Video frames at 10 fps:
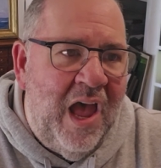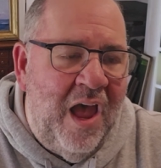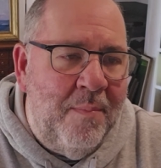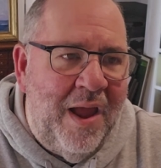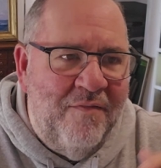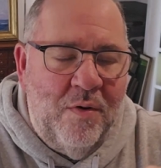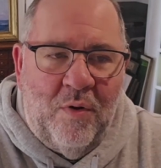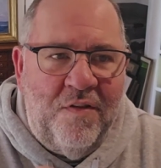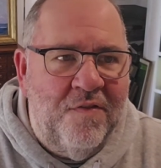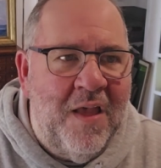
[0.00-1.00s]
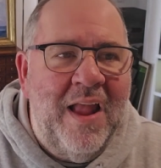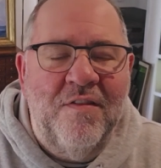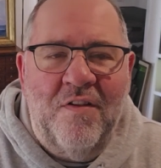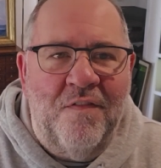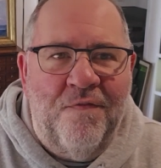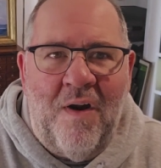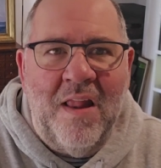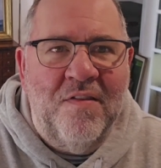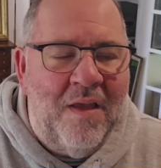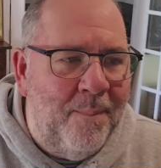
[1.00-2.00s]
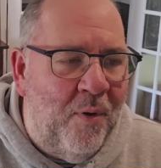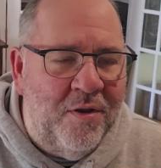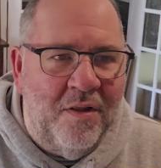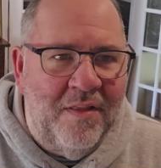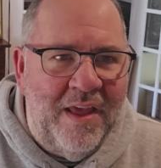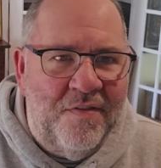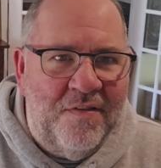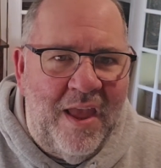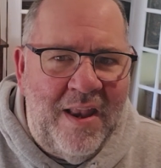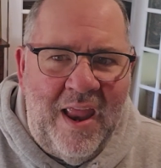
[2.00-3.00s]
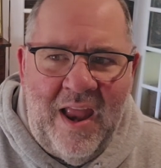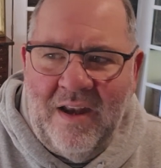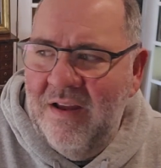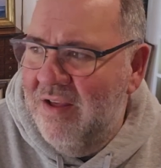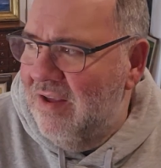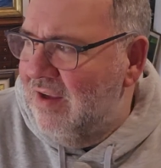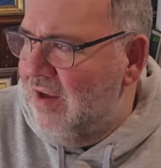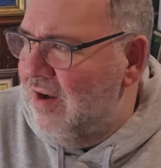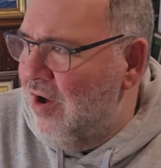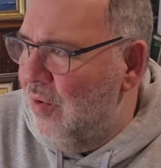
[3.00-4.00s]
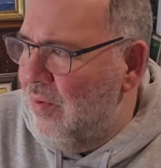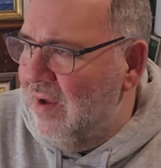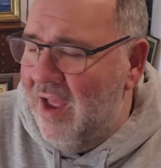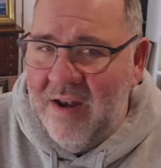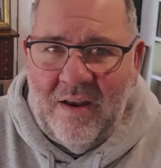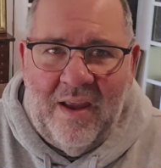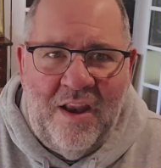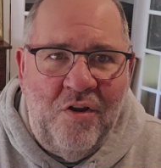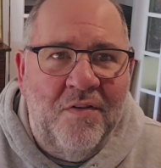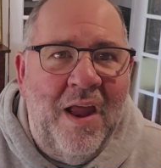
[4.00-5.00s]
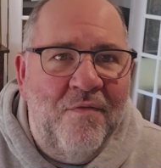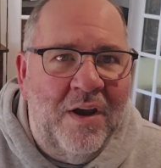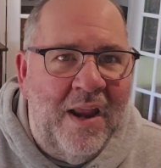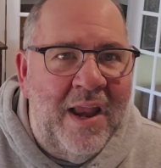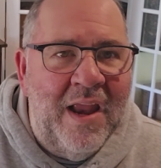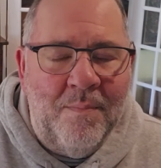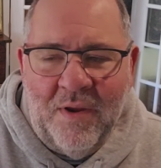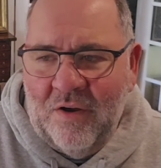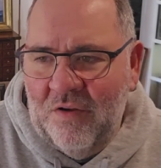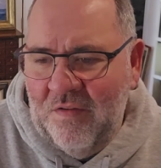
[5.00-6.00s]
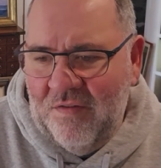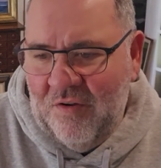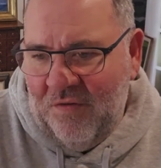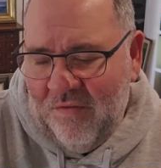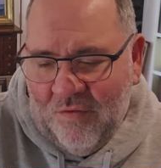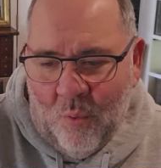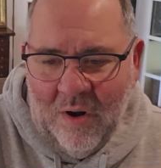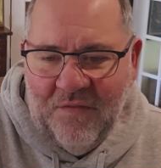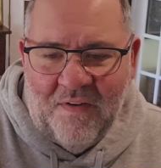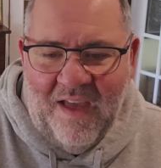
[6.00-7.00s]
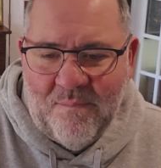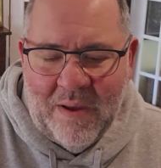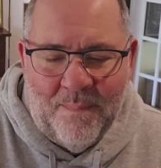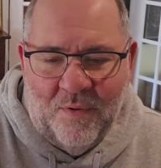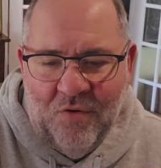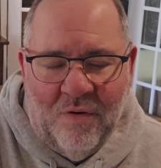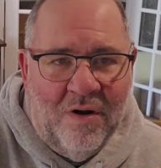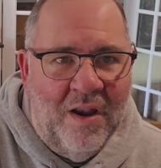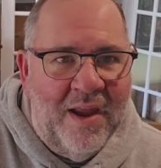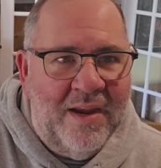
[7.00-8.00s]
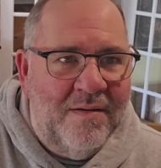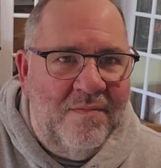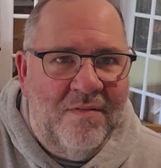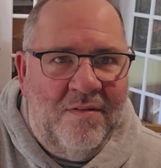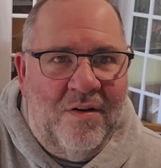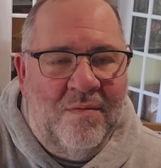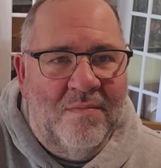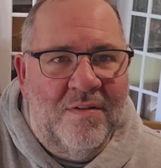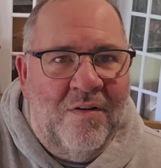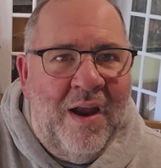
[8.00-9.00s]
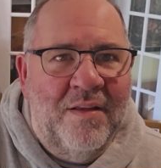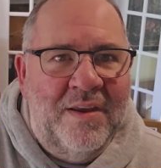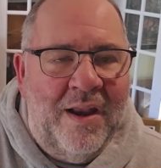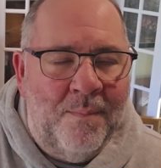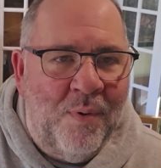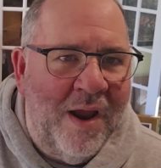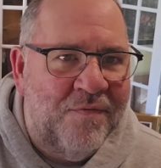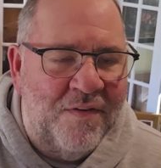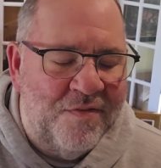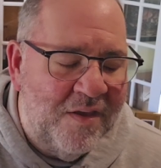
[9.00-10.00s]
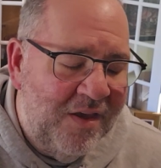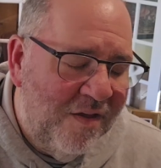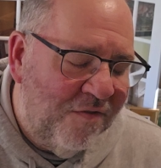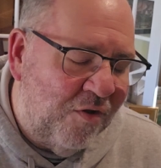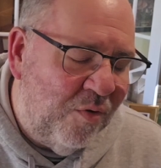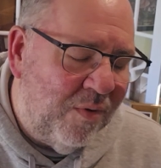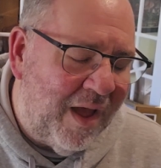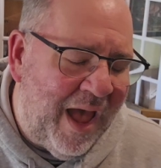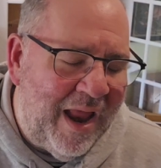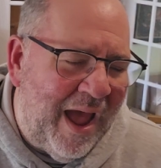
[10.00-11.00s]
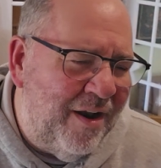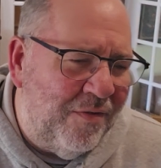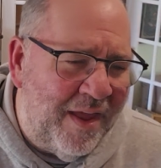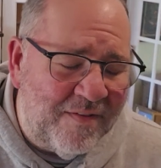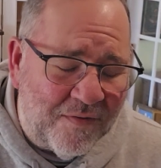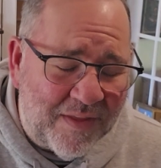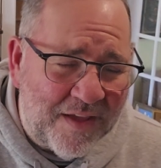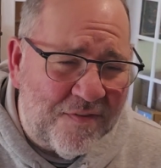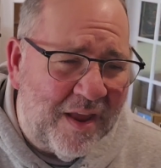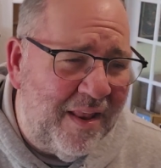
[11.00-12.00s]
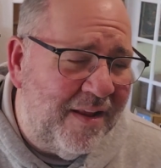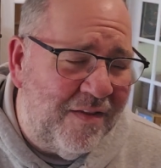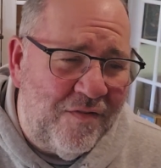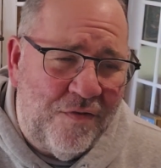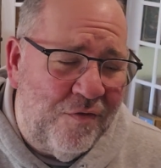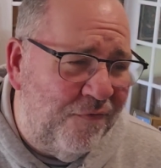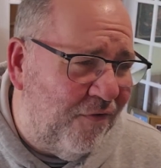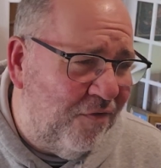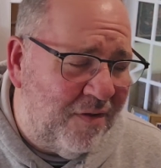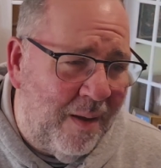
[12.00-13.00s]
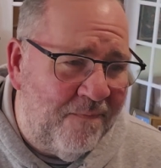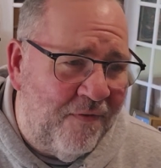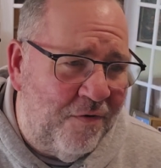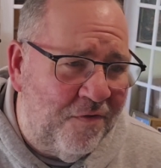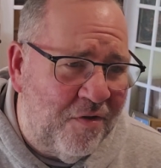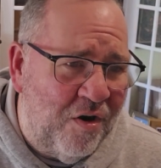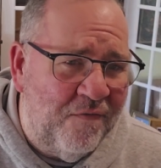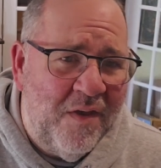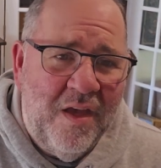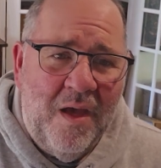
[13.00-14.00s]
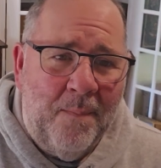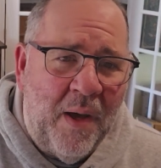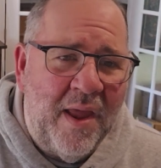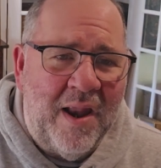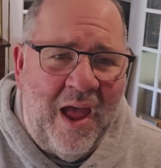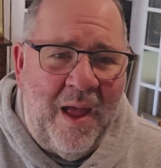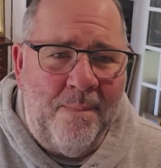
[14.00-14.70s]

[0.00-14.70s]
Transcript: everyone signs their friends up on the list, and then, and you'll never get in because there's 25 people who are like, they're out getting breakfast. So I don't like the list. I like to just do first come, first serve. But